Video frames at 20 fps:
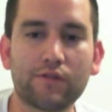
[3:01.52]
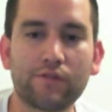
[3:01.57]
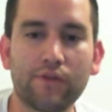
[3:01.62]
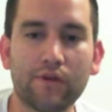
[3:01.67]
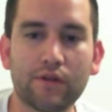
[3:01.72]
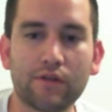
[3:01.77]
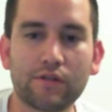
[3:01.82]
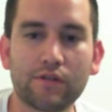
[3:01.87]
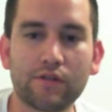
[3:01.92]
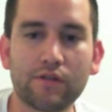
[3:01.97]

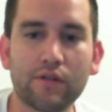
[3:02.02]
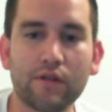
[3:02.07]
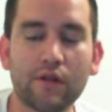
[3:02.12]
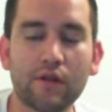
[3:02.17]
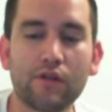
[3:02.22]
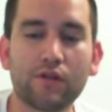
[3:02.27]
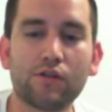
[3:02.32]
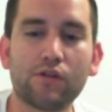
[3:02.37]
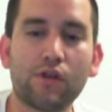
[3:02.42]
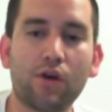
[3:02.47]
first.
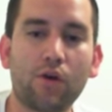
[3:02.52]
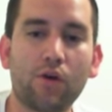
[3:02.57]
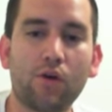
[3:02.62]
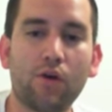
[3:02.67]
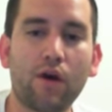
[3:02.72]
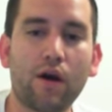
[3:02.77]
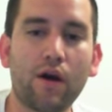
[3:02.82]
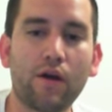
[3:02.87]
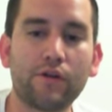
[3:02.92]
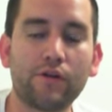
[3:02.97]
So
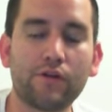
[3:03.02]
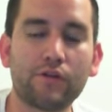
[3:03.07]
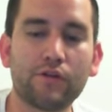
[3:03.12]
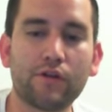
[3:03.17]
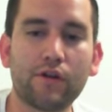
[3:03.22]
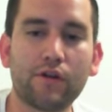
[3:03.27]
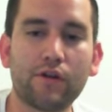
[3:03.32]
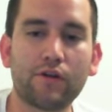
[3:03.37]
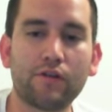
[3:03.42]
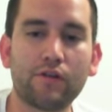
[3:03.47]
on your
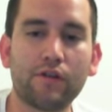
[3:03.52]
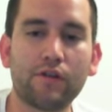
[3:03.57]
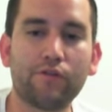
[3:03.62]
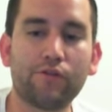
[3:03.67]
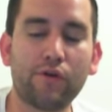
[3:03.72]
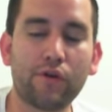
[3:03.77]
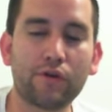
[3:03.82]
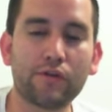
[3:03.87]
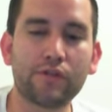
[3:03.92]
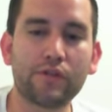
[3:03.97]
turn, the
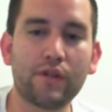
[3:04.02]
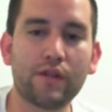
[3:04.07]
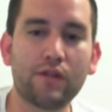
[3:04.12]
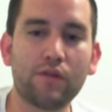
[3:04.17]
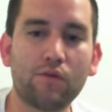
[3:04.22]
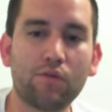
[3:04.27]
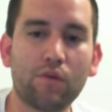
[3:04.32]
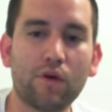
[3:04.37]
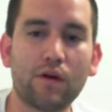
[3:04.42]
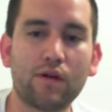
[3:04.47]
first thing you
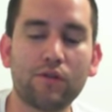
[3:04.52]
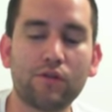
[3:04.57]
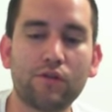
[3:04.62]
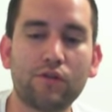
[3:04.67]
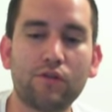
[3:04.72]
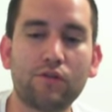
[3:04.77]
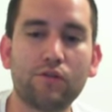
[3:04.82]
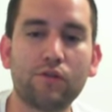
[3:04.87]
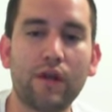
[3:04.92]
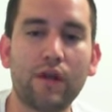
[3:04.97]
want to
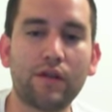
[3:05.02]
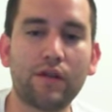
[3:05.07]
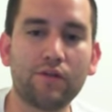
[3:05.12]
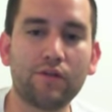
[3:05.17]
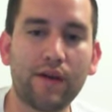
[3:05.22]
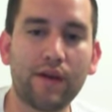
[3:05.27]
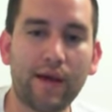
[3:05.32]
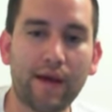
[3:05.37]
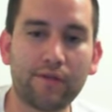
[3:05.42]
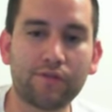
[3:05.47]
do, and you
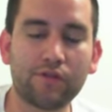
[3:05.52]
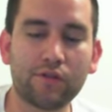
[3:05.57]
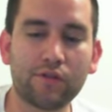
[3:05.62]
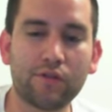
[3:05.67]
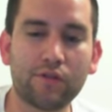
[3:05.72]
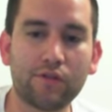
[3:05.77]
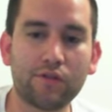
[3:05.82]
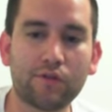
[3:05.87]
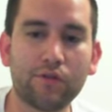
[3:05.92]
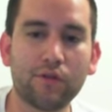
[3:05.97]
have to
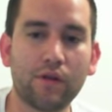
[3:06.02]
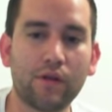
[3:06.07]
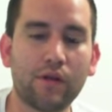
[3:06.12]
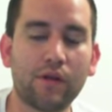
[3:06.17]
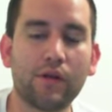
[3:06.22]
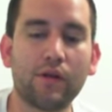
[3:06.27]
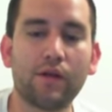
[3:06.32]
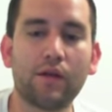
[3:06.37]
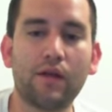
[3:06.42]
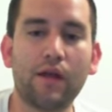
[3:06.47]
do,
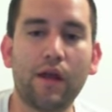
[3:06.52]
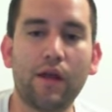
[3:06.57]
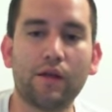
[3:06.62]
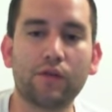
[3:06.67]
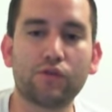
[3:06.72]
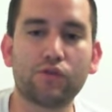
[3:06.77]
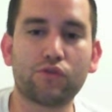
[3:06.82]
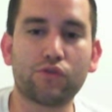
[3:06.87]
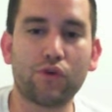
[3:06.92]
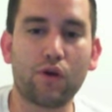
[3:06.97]

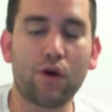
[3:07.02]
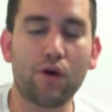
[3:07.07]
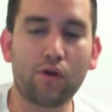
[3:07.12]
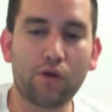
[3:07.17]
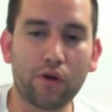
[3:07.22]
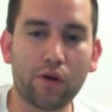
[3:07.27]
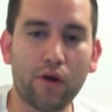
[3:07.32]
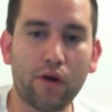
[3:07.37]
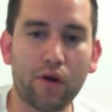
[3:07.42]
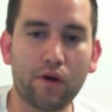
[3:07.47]
is draw a
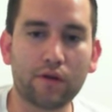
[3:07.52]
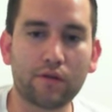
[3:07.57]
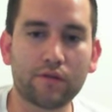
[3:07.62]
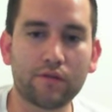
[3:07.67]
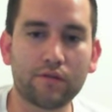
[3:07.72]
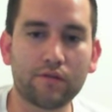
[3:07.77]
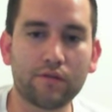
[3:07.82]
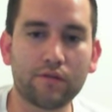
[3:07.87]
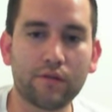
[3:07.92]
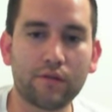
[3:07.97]
card.
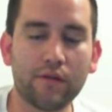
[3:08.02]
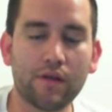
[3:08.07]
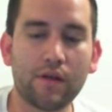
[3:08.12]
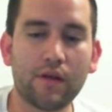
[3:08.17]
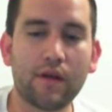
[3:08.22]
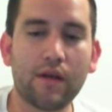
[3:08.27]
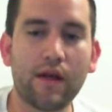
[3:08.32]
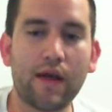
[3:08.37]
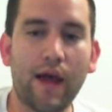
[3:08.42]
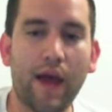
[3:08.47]

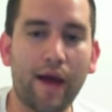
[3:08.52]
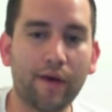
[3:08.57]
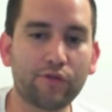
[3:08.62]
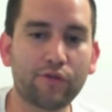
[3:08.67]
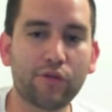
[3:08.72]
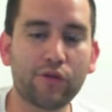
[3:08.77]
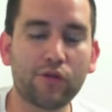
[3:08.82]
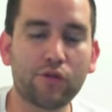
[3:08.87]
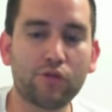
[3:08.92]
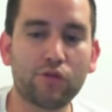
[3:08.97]

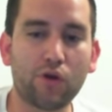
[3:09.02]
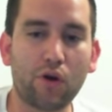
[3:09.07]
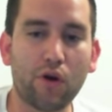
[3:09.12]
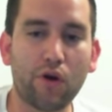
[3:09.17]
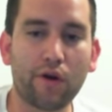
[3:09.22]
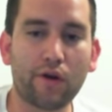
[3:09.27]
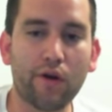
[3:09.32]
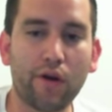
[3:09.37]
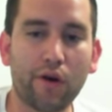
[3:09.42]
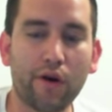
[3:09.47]
After you
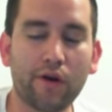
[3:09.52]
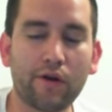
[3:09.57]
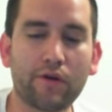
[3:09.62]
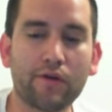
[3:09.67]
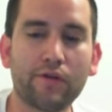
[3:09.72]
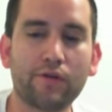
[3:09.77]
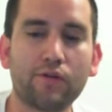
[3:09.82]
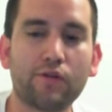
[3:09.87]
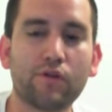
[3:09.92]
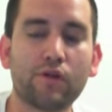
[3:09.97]
draw a card,
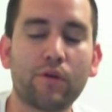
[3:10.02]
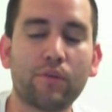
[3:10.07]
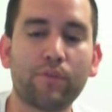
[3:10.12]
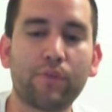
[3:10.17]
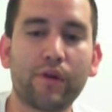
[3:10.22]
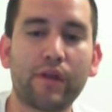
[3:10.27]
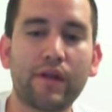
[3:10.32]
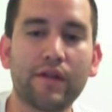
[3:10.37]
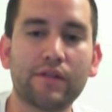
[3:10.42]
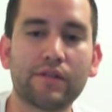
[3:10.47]
you can
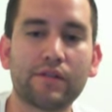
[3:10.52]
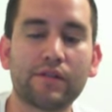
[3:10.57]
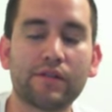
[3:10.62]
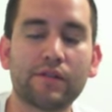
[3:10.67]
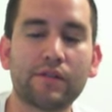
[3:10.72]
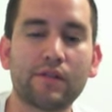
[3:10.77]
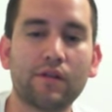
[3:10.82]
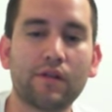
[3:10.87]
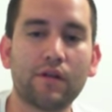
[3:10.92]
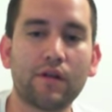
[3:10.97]

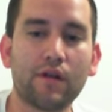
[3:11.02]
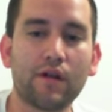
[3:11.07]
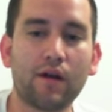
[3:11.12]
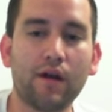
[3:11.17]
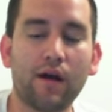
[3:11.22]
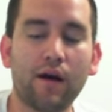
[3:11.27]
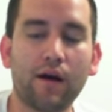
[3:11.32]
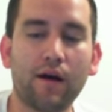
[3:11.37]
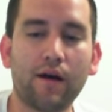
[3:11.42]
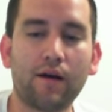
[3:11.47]
place
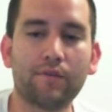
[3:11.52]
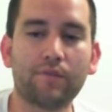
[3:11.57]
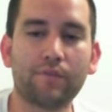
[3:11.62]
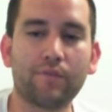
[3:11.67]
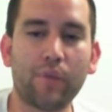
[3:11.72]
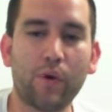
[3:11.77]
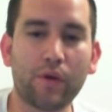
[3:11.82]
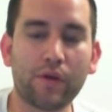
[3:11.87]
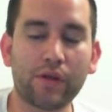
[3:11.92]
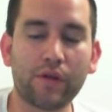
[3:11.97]

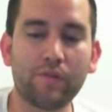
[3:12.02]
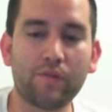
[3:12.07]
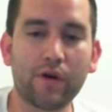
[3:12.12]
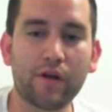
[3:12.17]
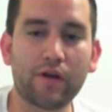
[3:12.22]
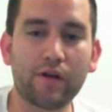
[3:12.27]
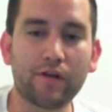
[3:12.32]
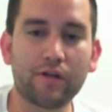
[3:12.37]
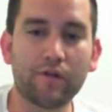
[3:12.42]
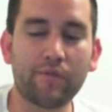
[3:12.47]
Pokemon
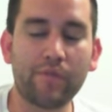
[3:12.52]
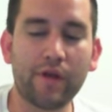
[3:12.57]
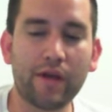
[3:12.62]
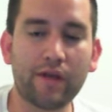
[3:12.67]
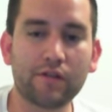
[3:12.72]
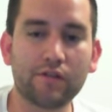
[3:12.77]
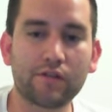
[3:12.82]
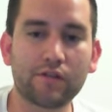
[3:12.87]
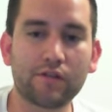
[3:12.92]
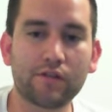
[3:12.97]
on your
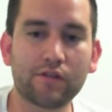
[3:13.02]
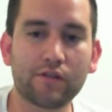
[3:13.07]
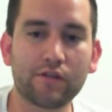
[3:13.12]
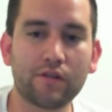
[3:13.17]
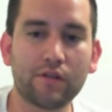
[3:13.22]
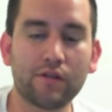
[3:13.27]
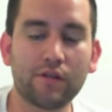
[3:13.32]
bench.